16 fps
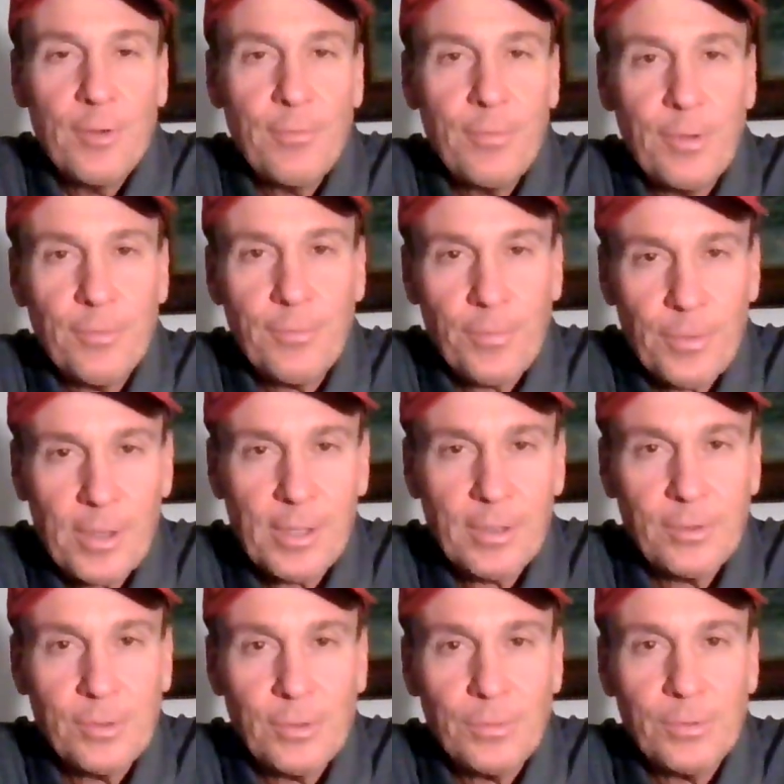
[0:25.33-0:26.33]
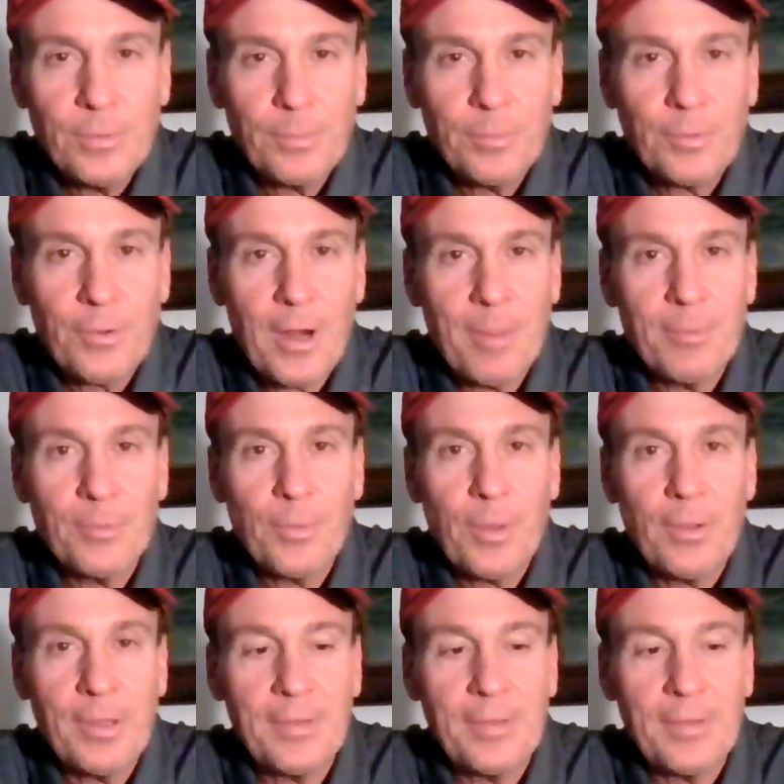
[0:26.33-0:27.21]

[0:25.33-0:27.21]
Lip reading: Feel free to subscribe as well.